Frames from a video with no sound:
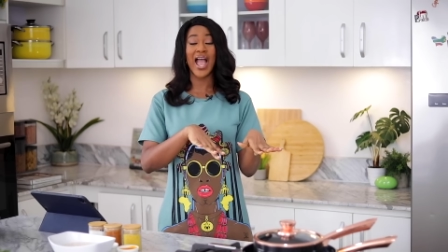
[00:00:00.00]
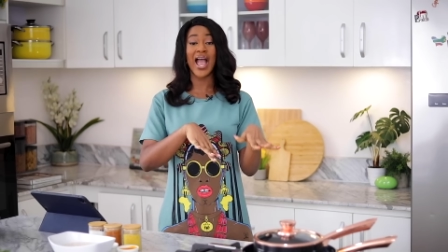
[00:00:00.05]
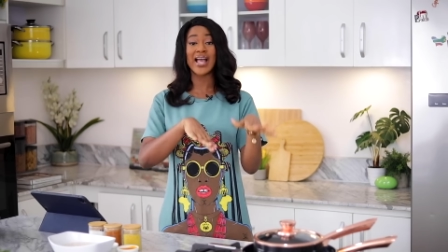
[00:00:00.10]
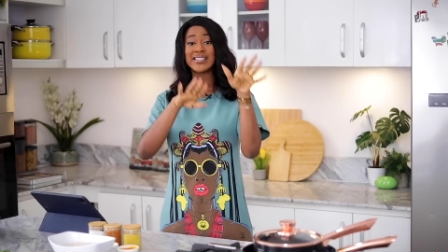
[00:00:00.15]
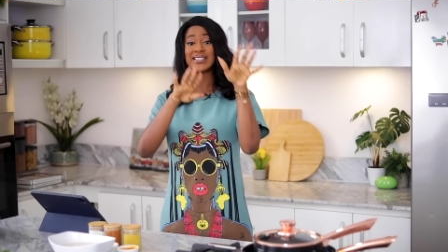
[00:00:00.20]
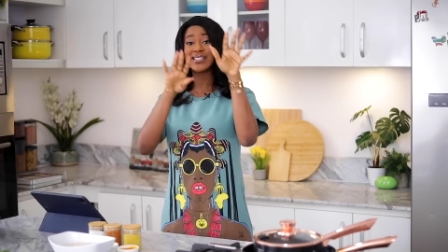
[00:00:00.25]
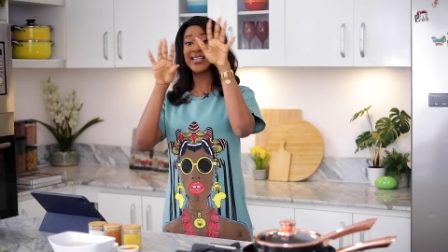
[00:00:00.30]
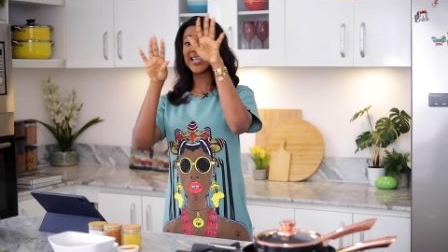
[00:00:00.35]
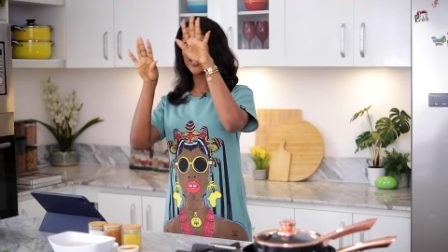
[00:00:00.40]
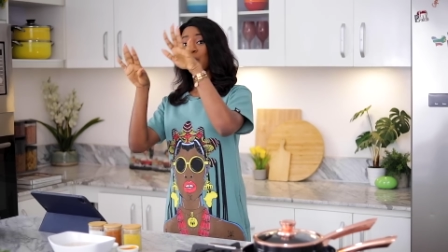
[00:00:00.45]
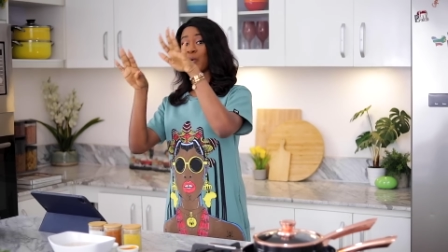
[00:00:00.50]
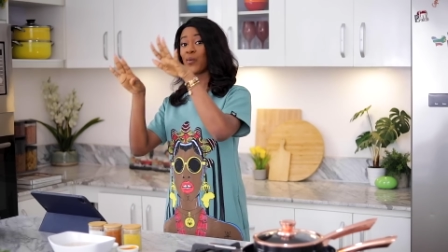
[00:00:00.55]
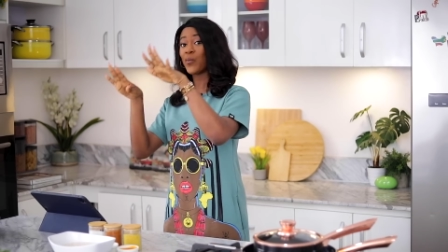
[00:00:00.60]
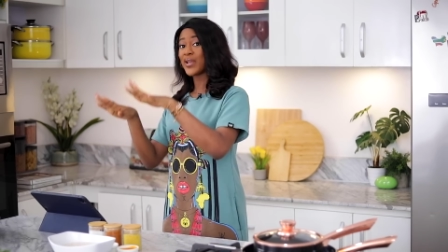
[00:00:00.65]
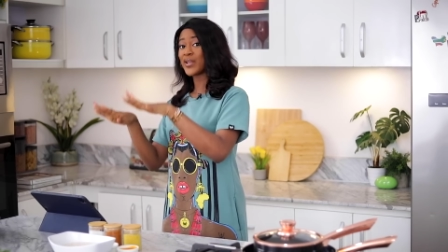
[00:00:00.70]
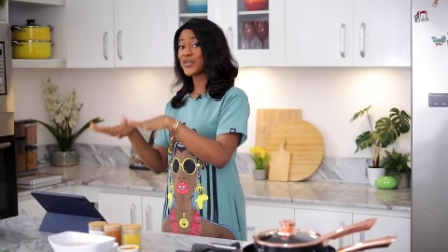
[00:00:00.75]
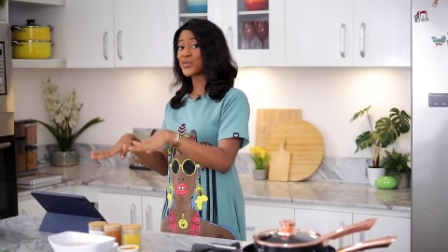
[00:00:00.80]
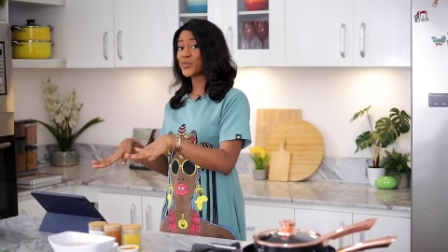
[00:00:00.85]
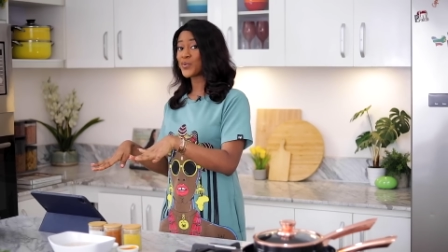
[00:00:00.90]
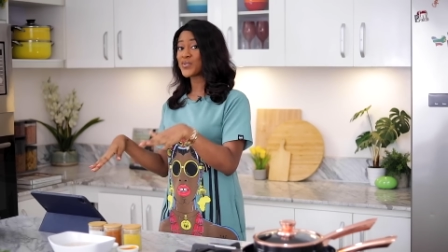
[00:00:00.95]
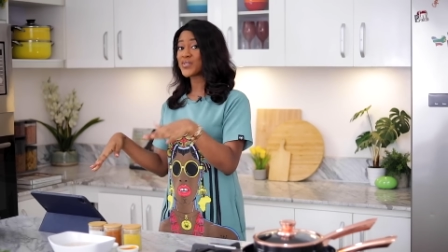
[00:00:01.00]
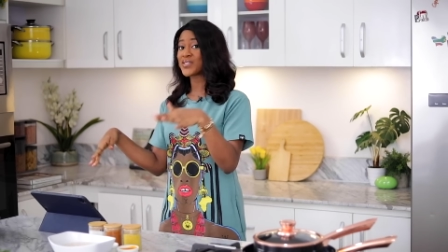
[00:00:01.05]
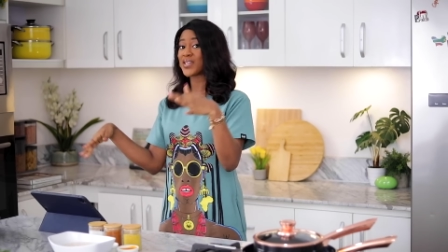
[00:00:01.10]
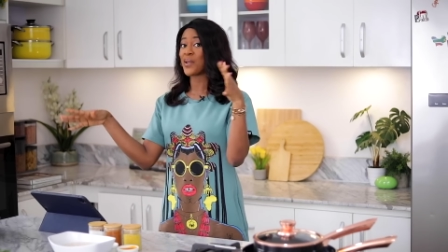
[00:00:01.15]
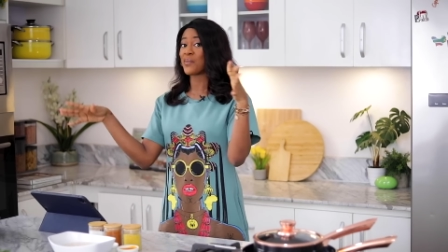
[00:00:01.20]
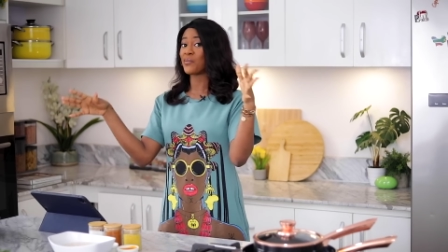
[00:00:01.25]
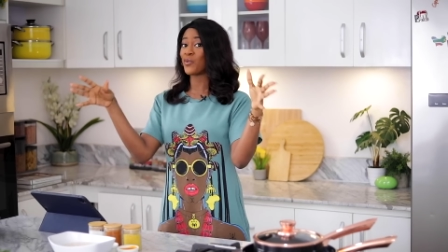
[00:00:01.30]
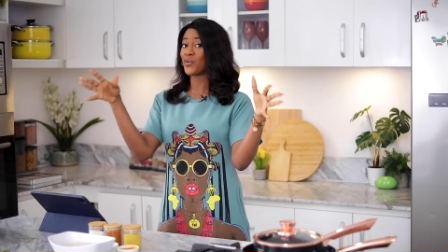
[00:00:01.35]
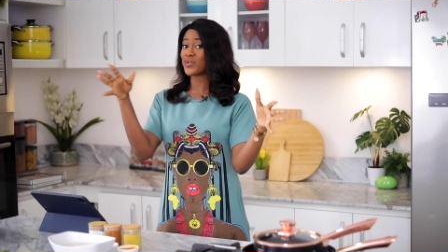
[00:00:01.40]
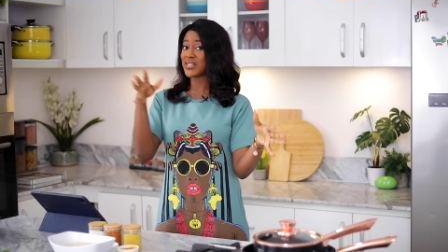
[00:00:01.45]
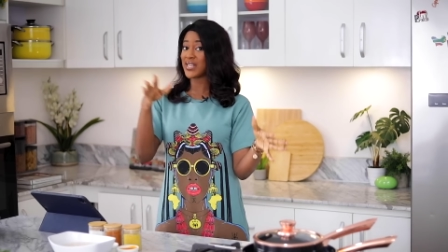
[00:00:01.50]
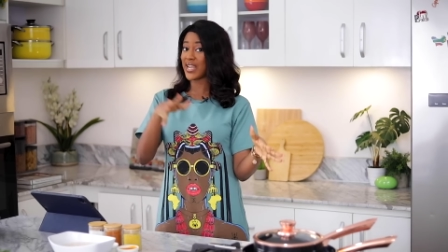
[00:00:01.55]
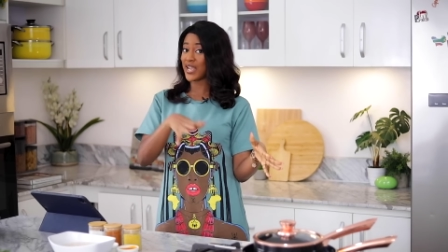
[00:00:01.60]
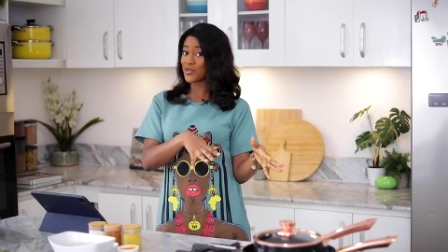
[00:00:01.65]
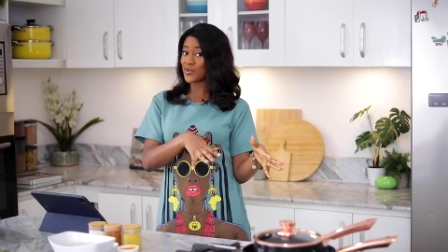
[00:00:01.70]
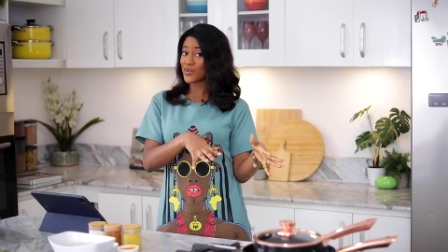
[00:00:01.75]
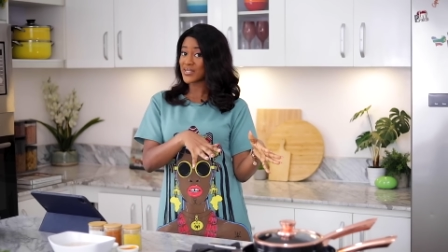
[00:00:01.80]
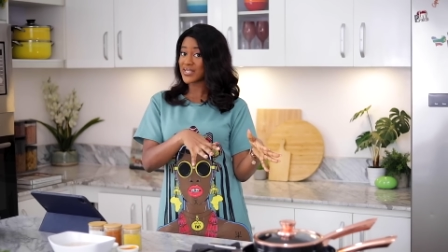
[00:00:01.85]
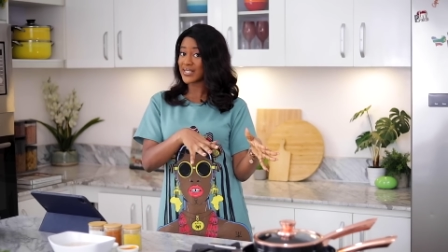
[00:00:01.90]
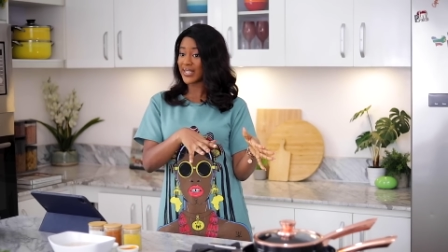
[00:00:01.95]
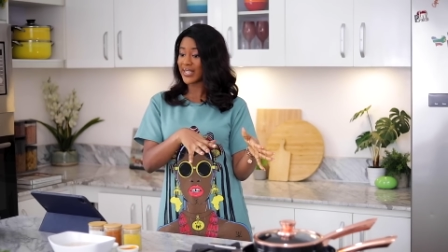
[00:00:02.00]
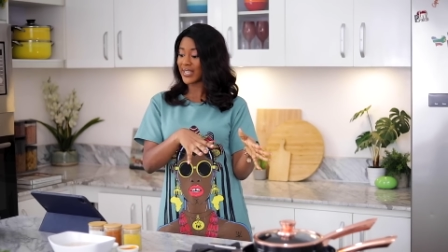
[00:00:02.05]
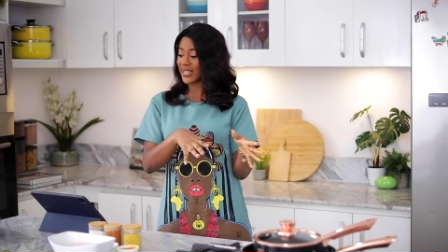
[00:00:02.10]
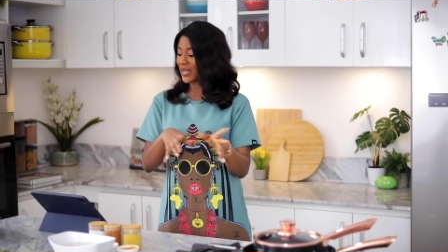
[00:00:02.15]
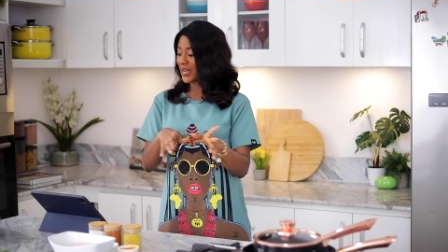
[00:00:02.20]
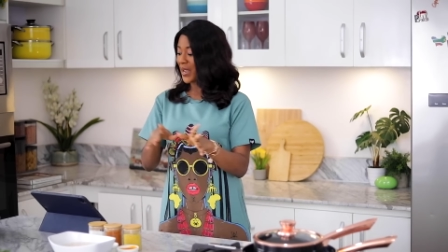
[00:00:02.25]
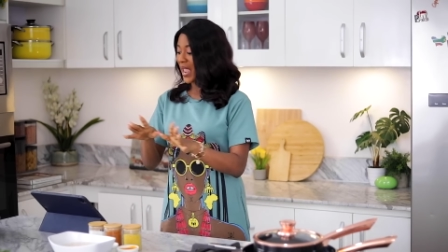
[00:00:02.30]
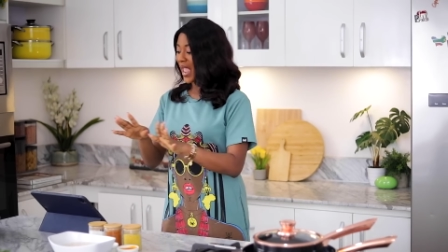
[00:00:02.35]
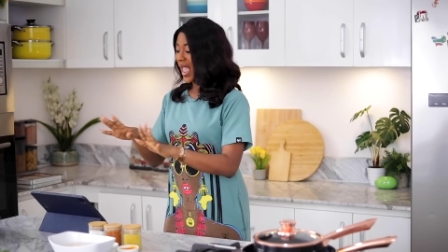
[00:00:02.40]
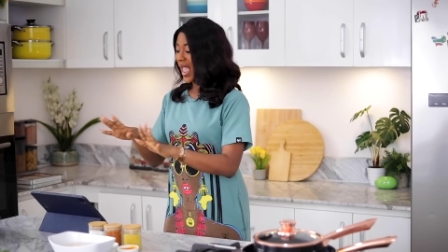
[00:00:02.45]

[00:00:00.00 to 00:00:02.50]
and the Ewedu simultaneously,